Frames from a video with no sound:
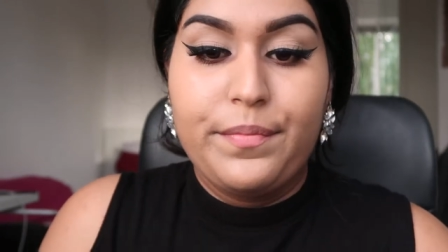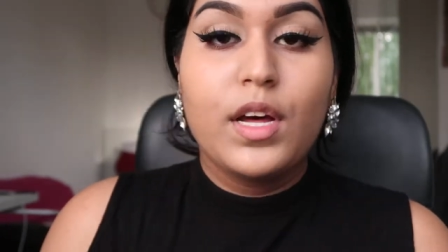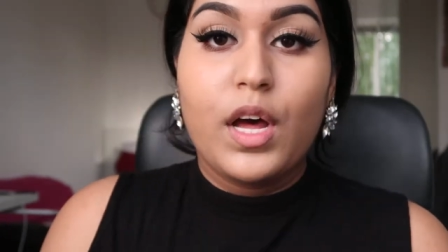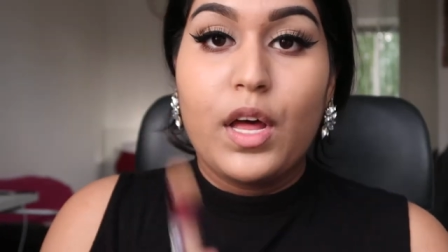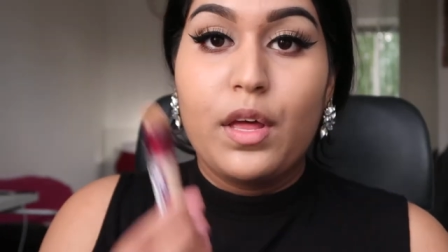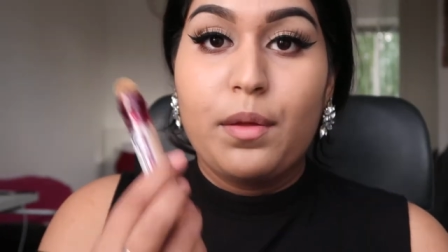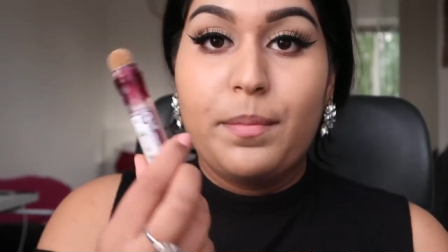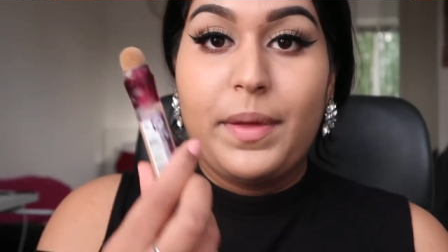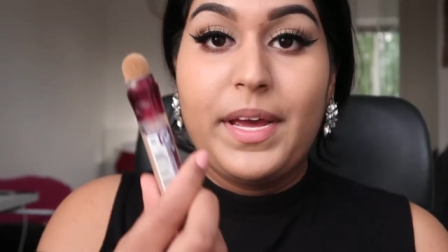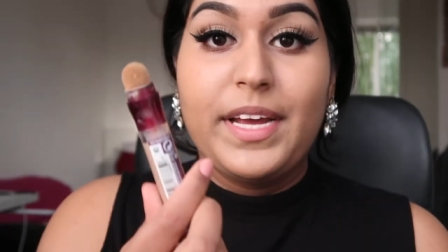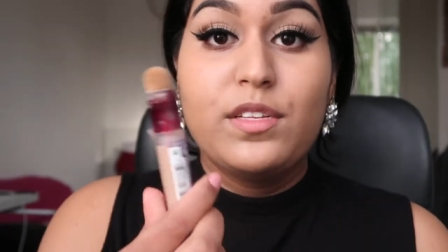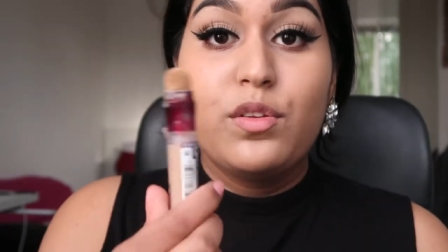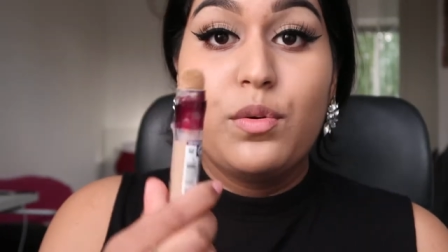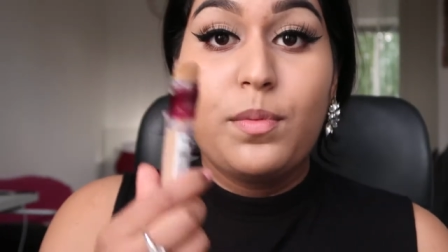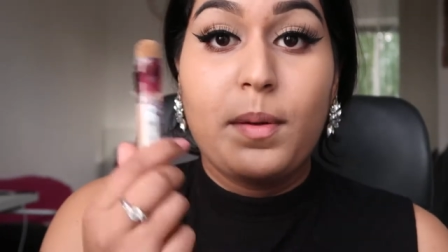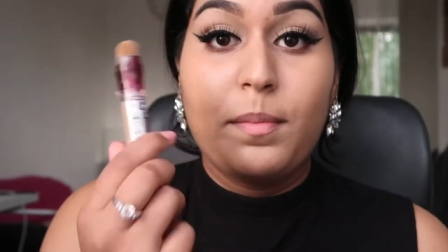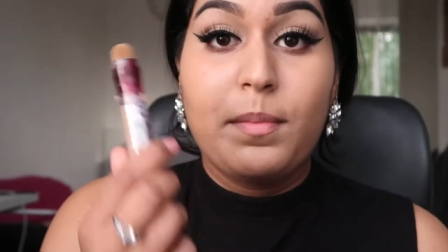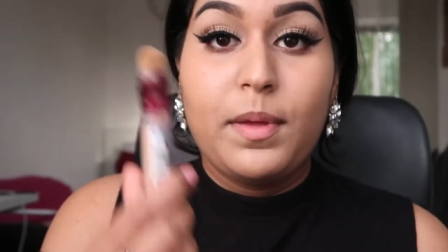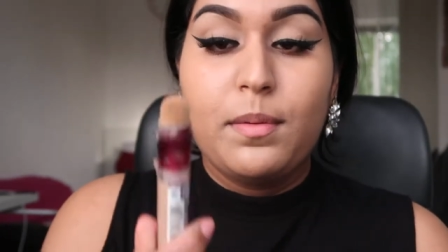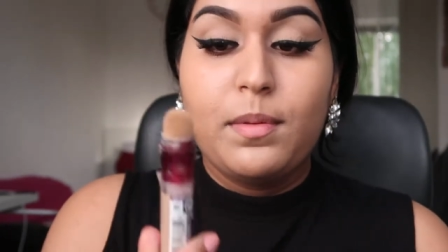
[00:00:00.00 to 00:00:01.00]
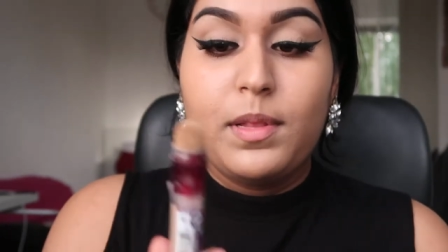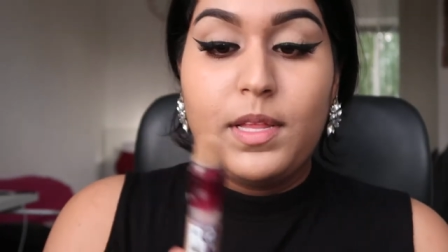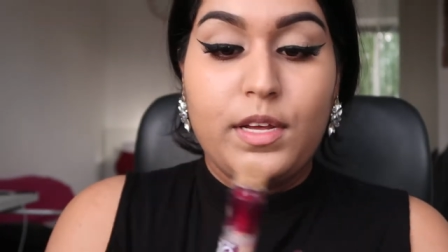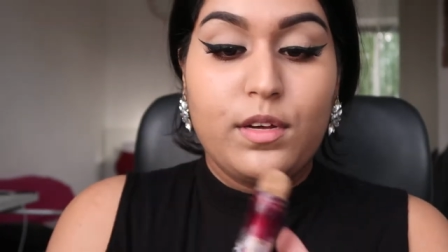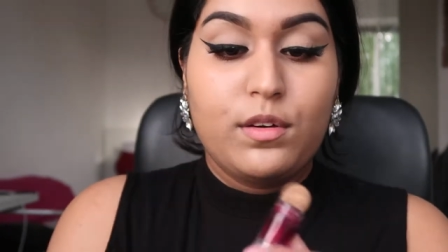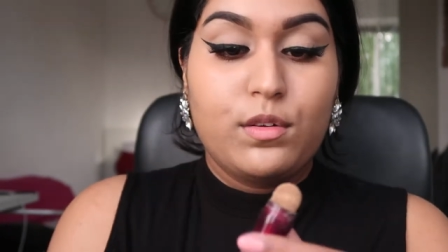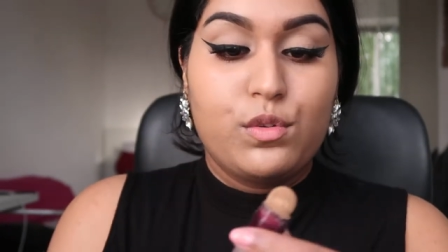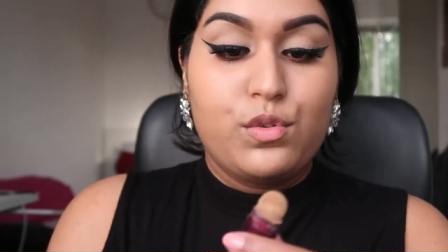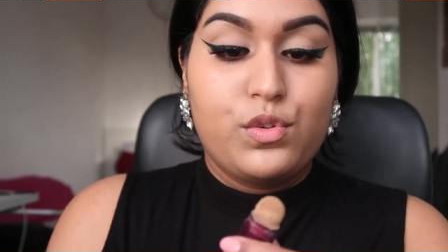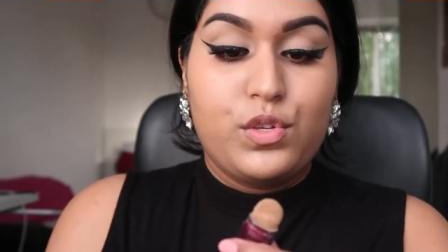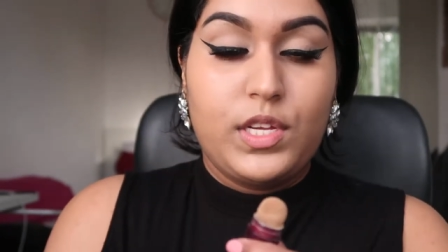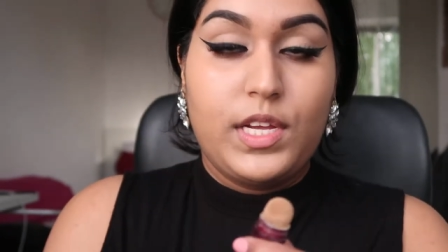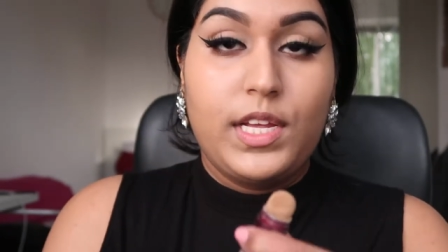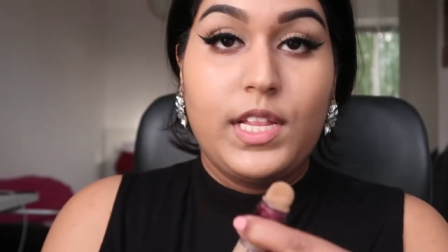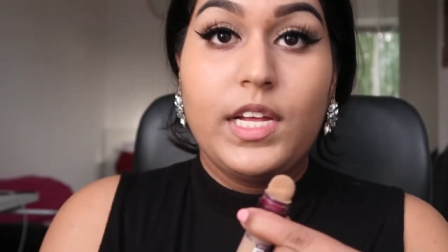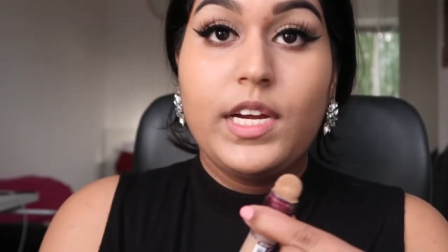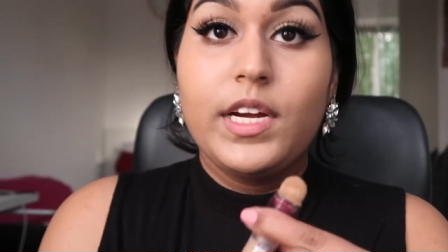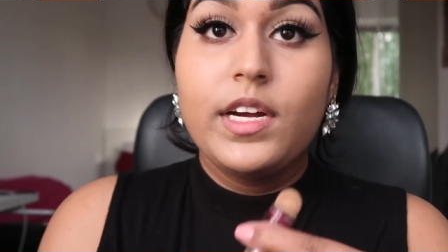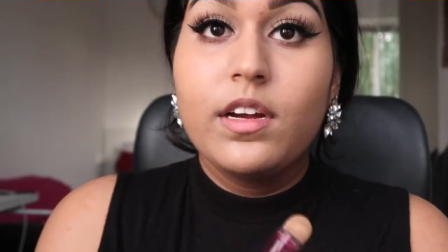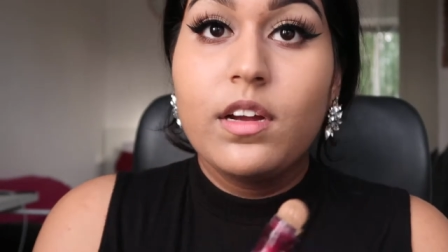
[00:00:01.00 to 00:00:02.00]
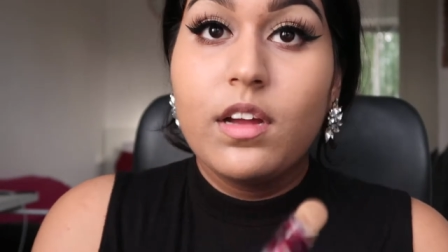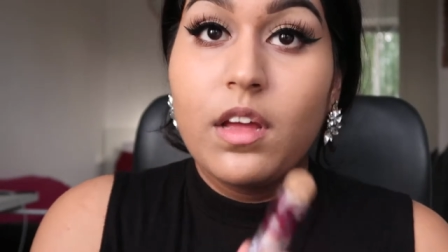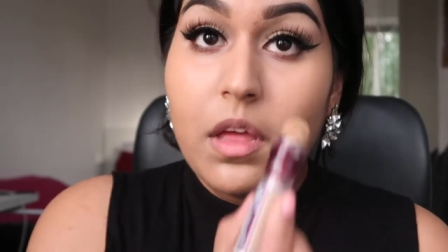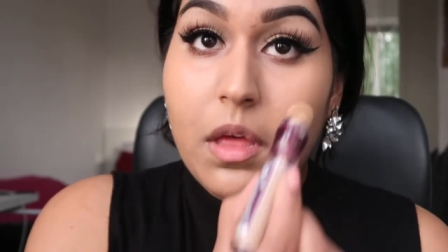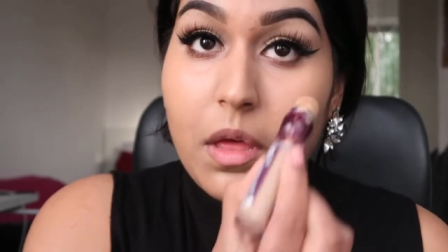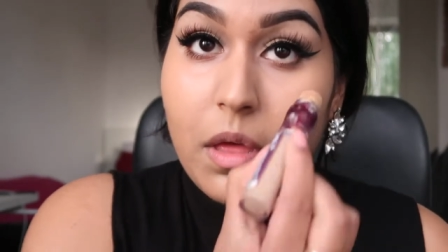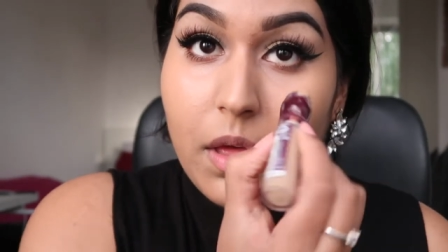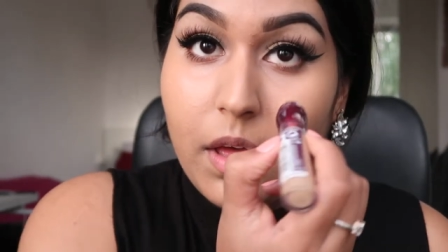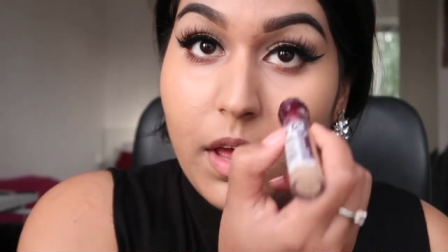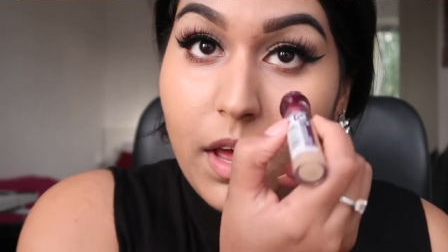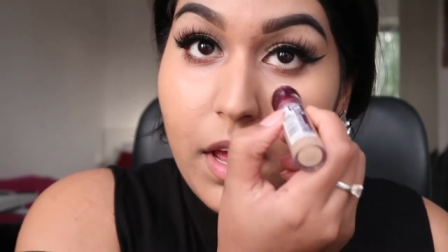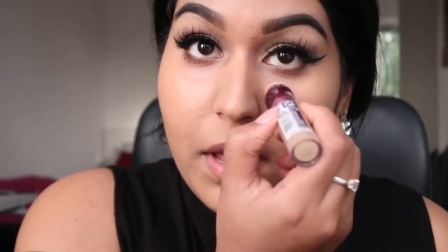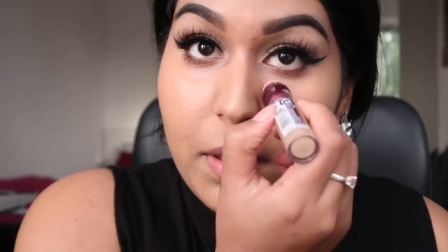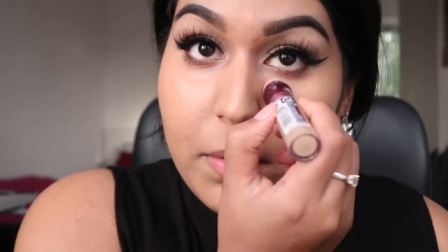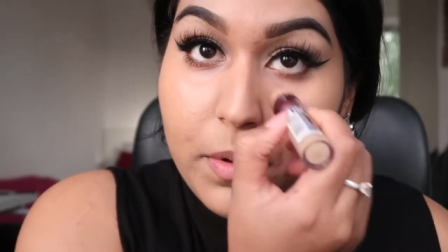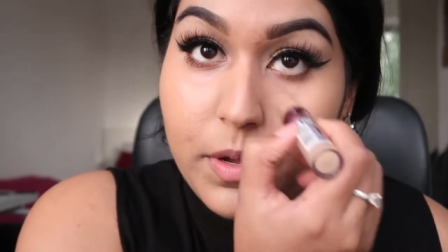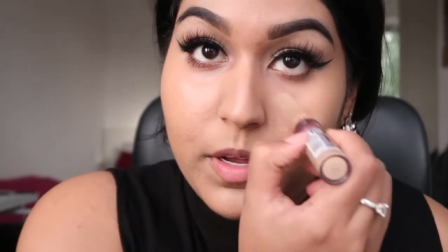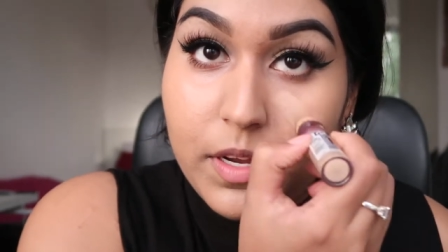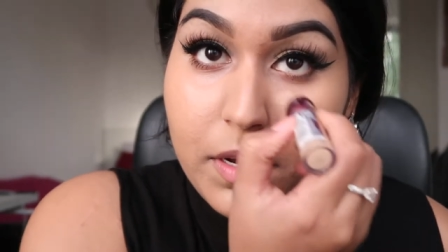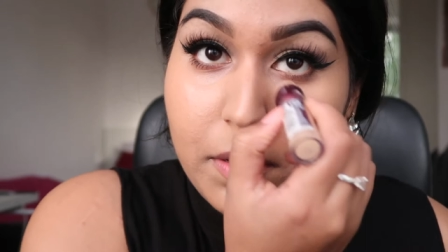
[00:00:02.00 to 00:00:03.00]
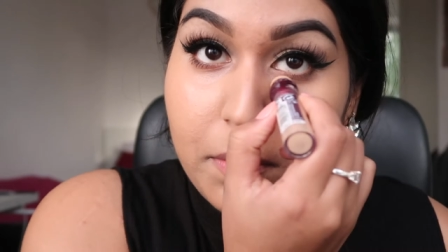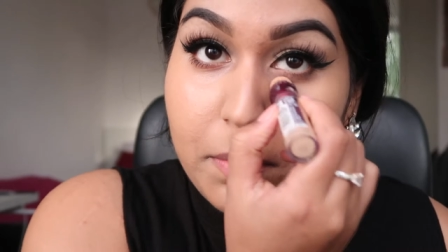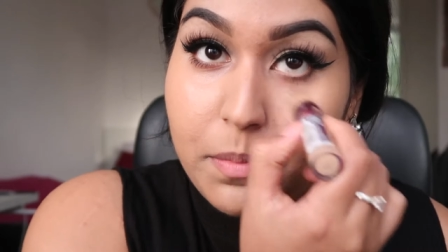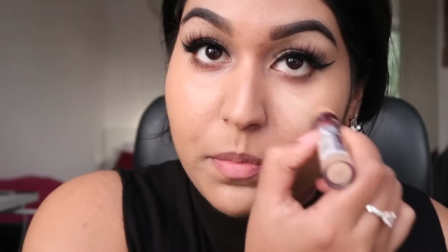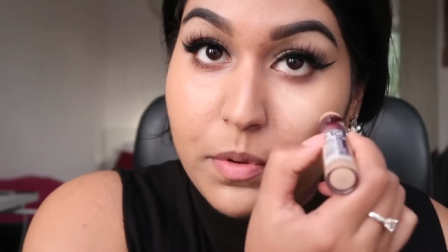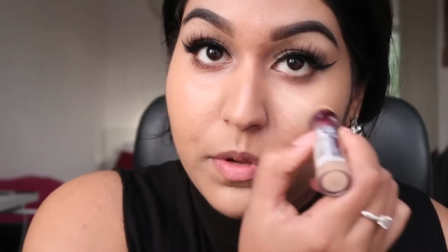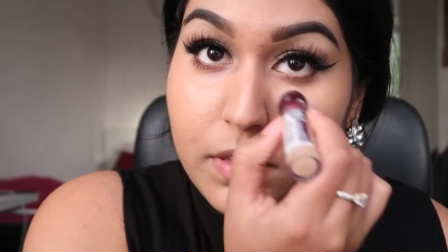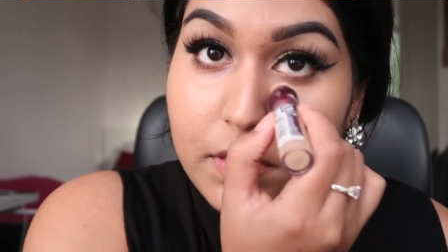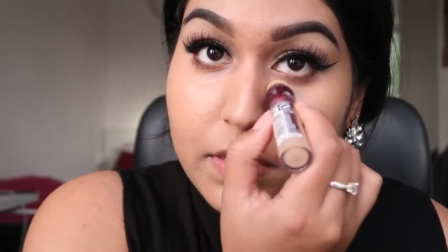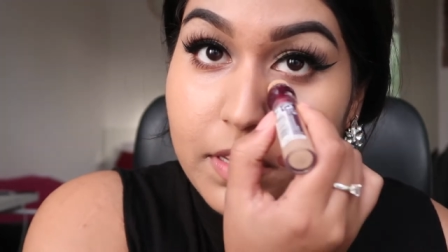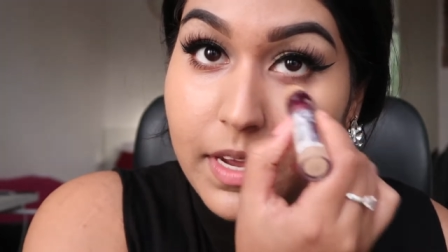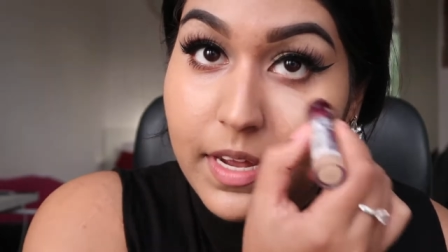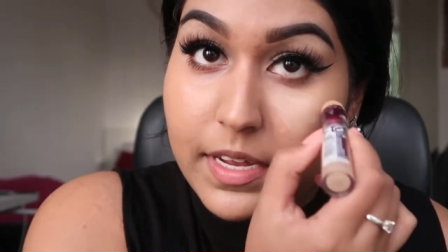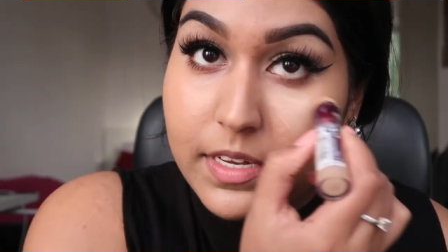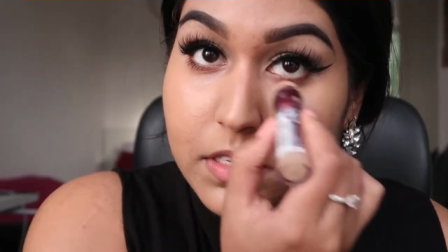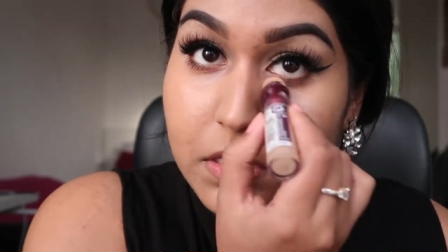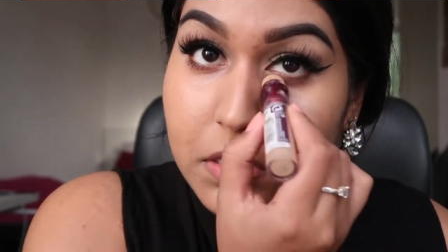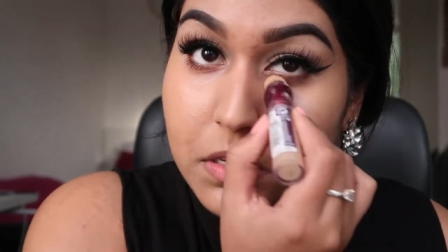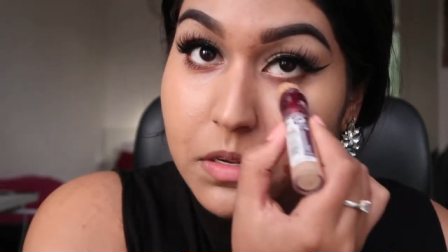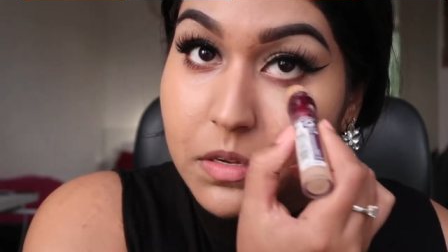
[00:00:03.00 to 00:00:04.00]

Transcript: Going back to my Maybelline concealer, I'm gonna put that